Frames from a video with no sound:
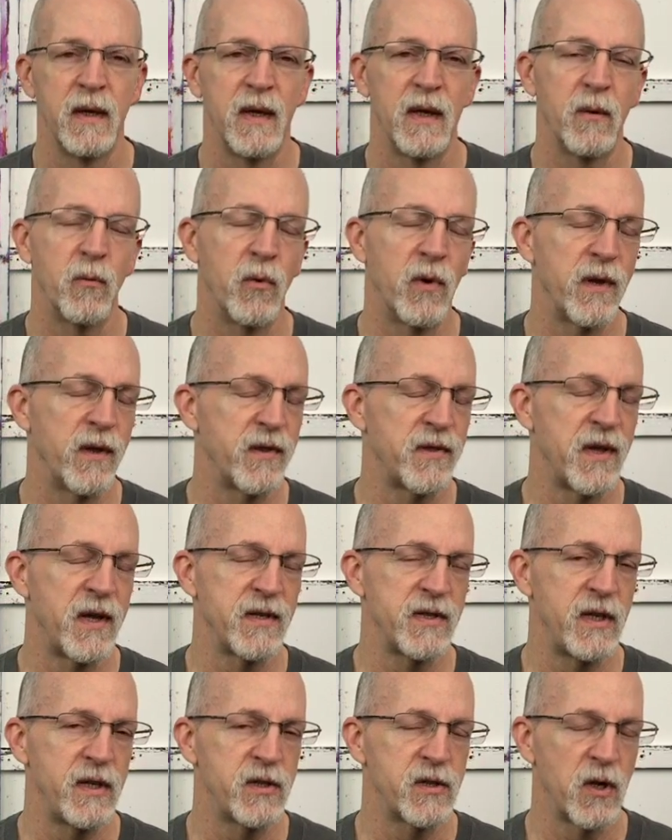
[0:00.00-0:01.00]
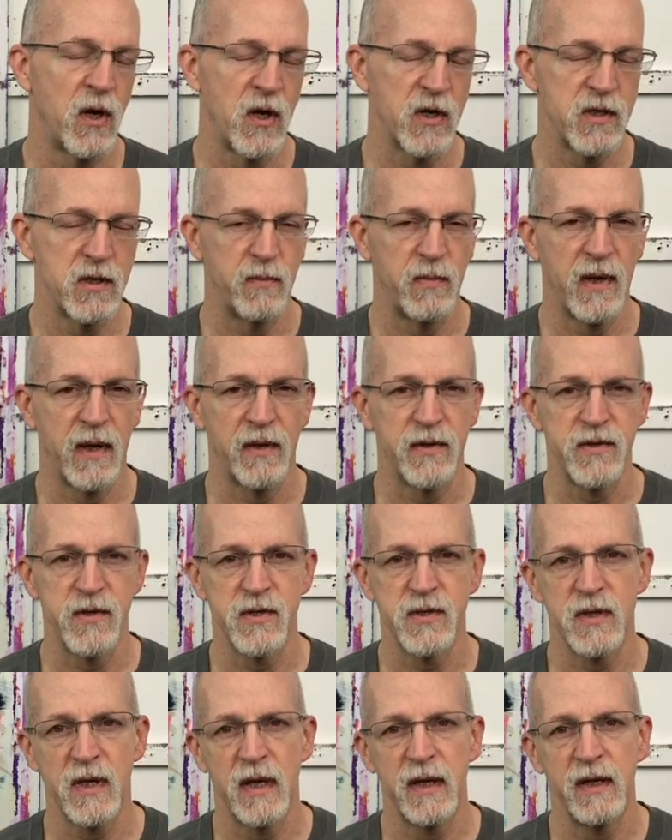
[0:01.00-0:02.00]
And one of the things he talks about is
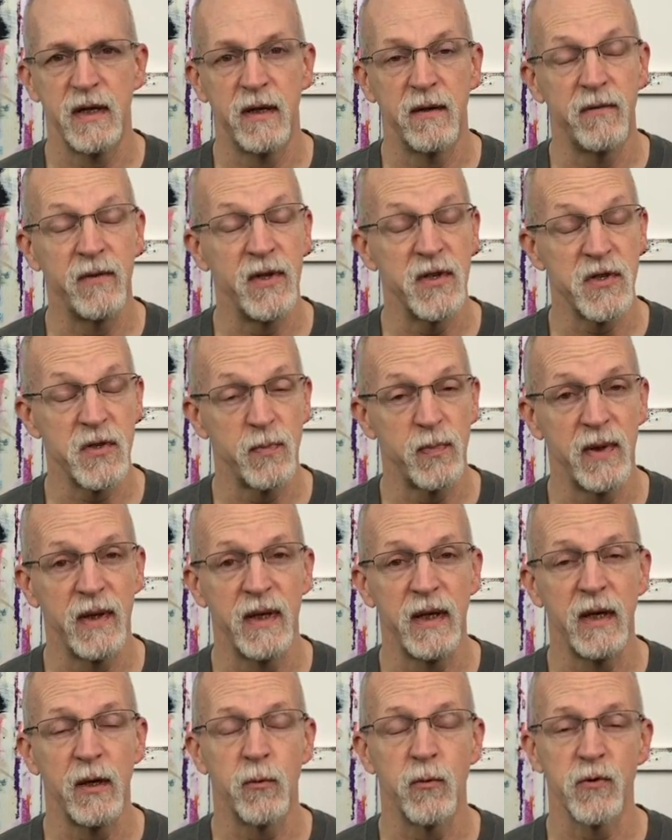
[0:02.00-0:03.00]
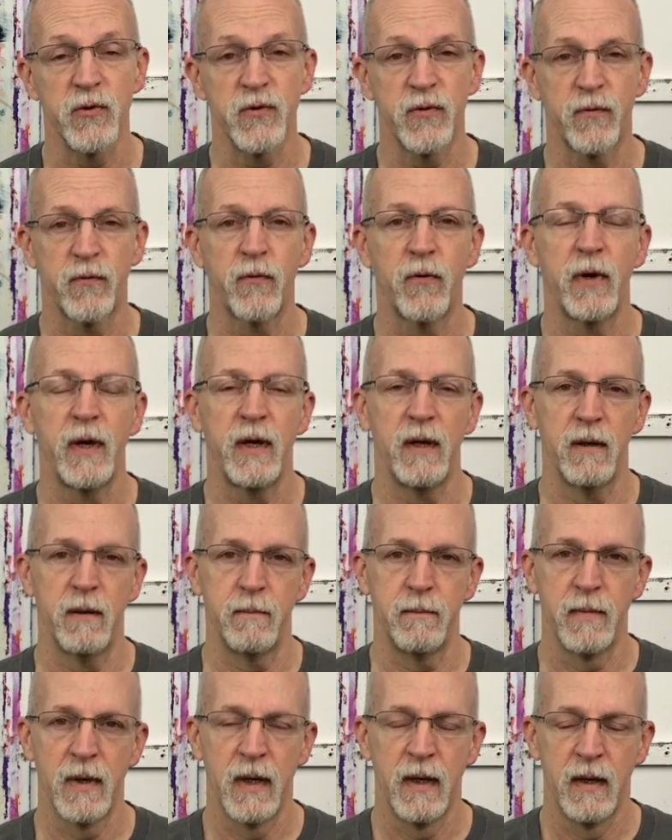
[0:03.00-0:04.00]
this idea of discipline equals
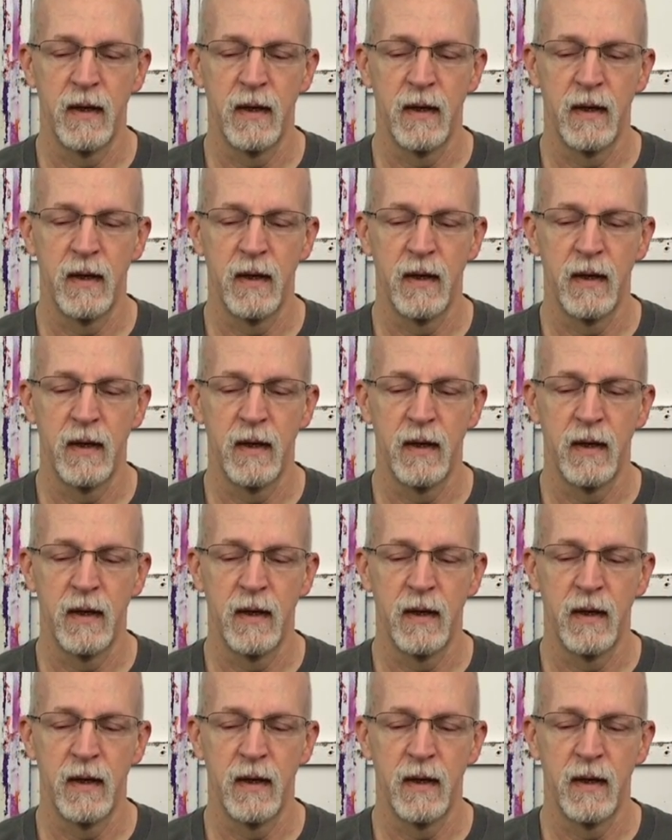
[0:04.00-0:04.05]
freedom.